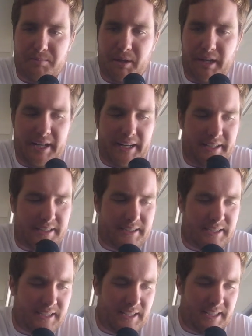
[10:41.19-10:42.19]
But
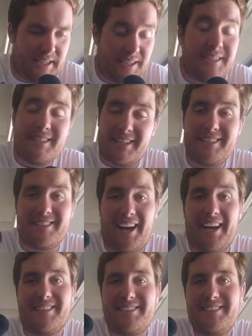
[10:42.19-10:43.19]
it's
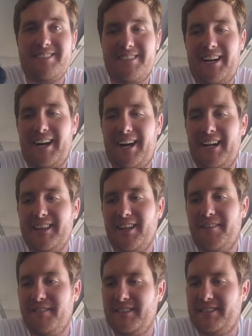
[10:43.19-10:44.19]
nice. I
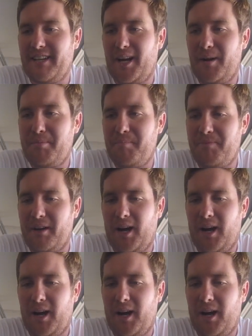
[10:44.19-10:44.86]
love this setup.